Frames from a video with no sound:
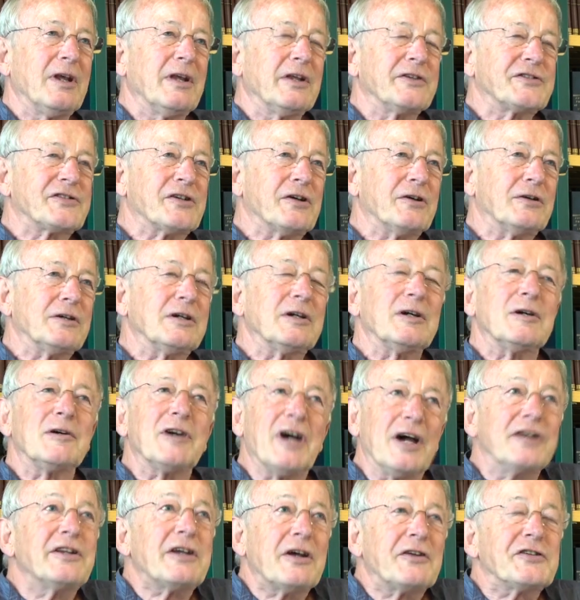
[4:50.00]
So,
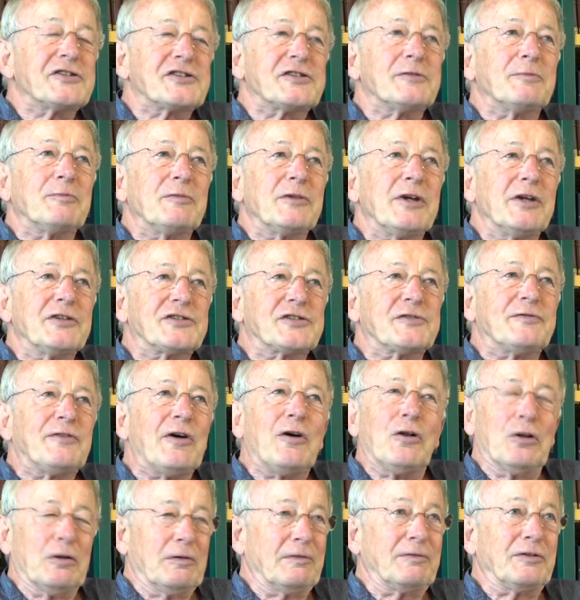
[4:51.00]
and yet it's
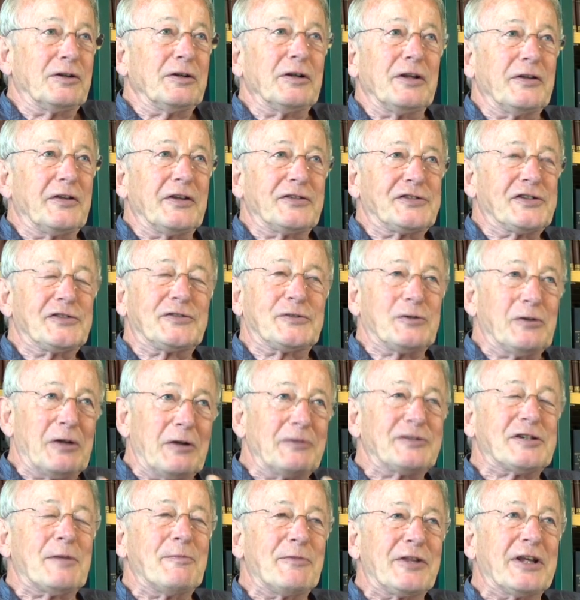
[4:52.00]
evolved. This is, you
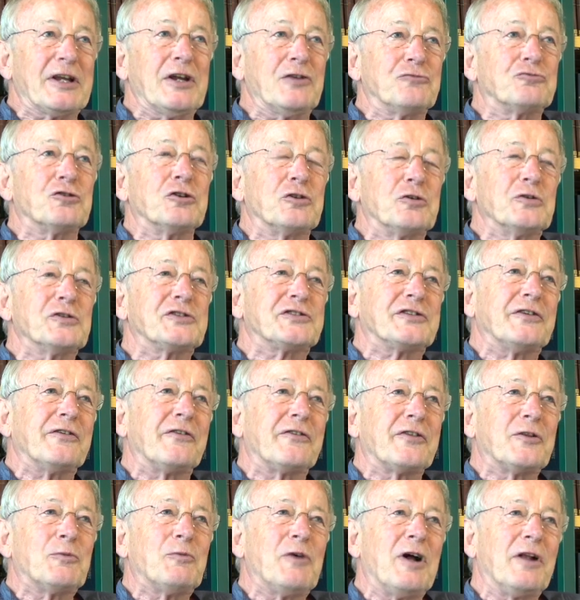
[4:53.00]
know, something introduced
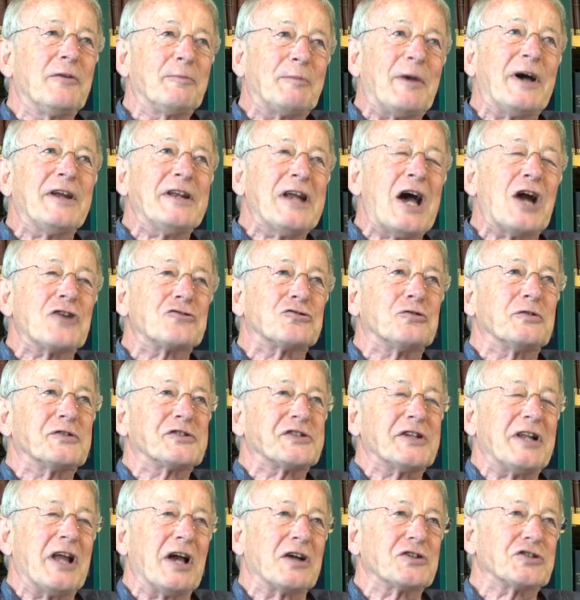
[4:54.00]
into the world by natural
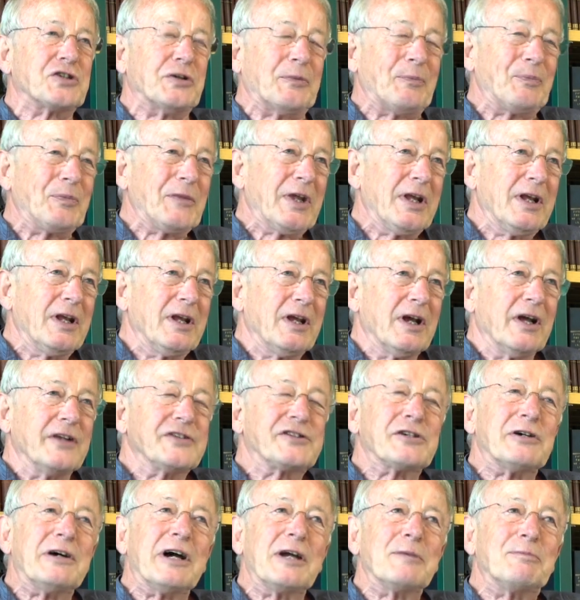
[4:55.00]
selection.
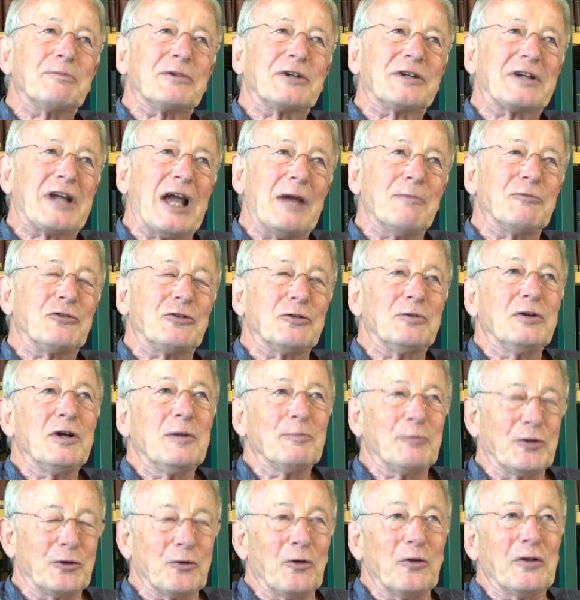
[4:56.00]
And so I came to
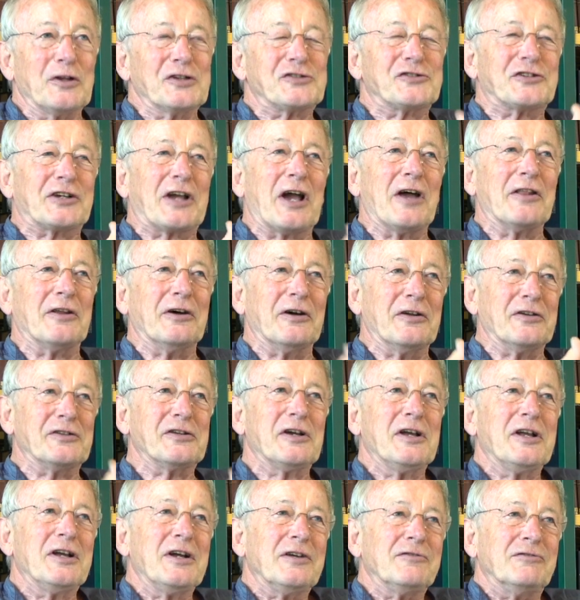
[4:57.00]
put all this together and
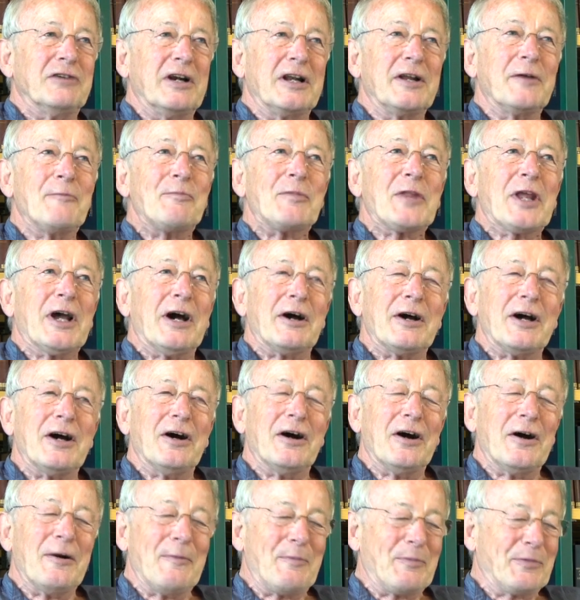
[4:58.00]
really
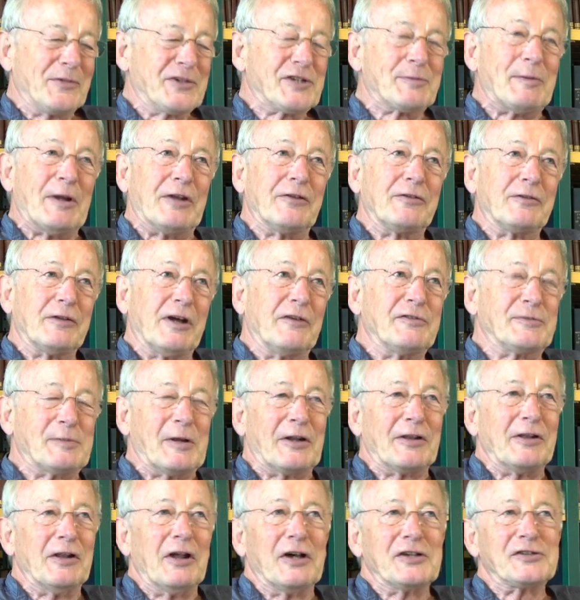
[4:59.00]
I've spent
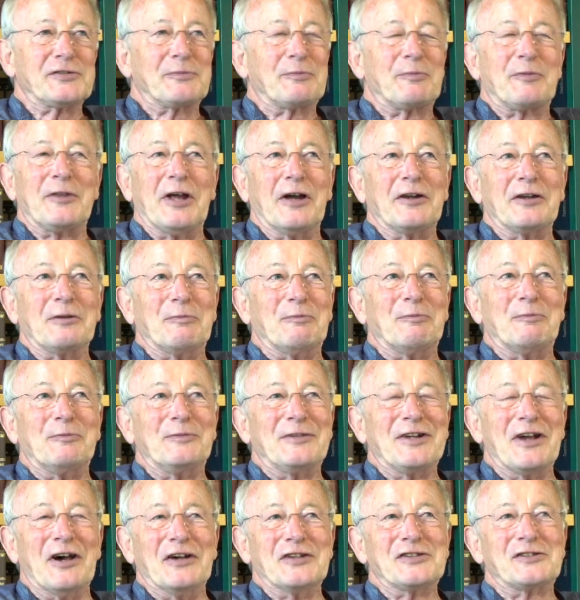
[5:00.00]
the last 30
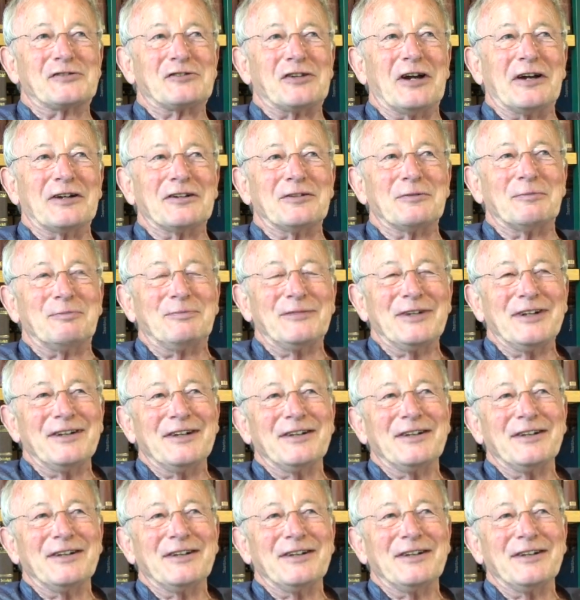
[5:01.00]
years trying to